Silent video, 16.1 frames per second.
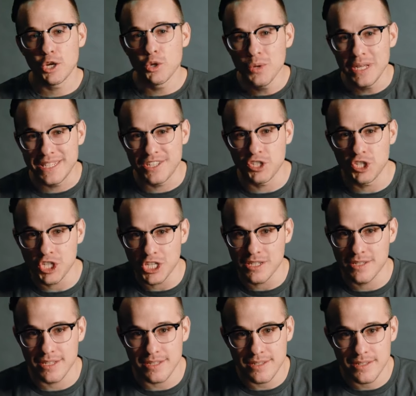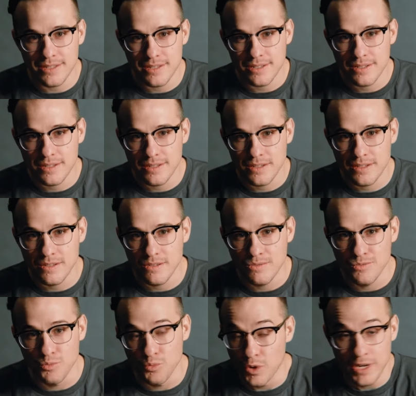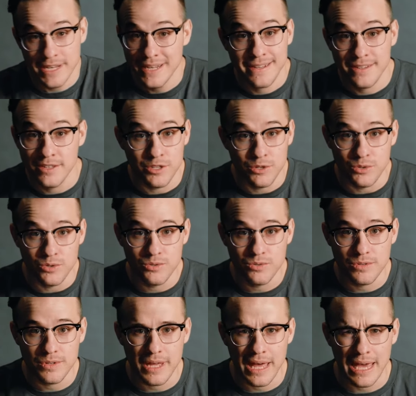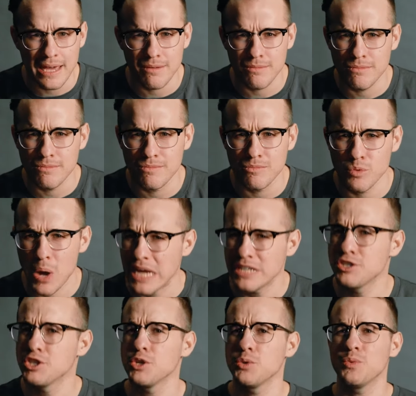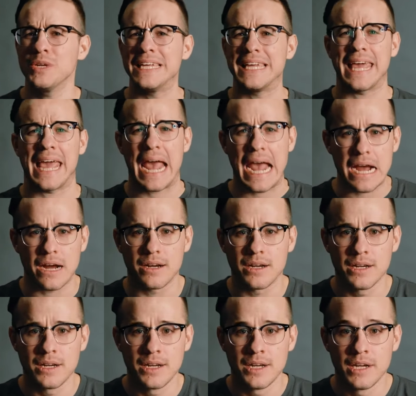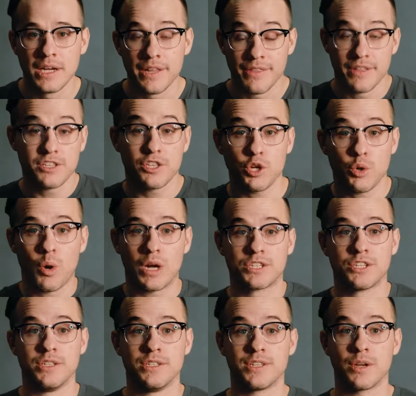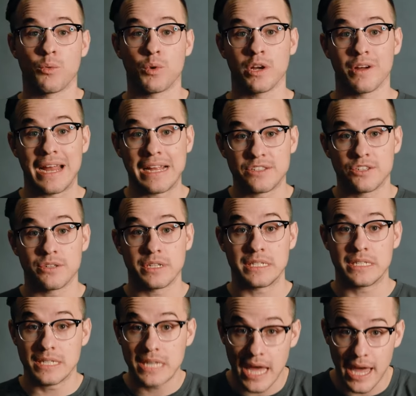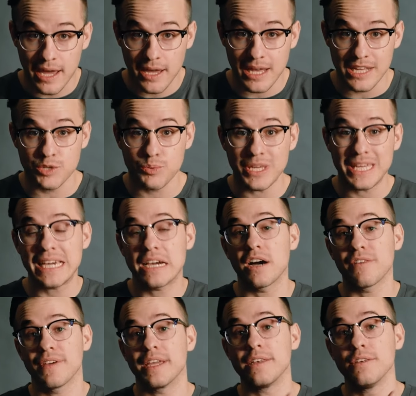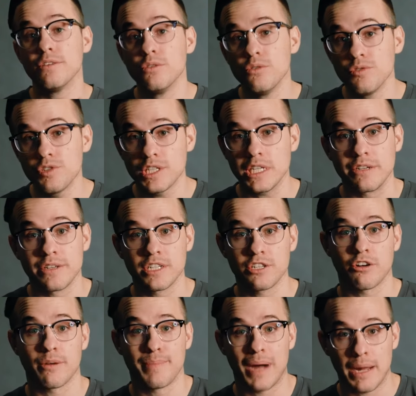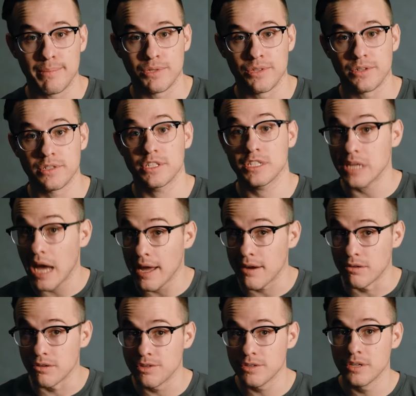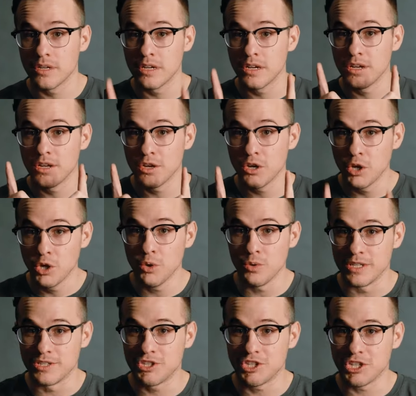Who is Jesus? What did he do? And why should we care? These are the questions that we're answering today as we kick off a new series here on Bible Nerds titled, Who is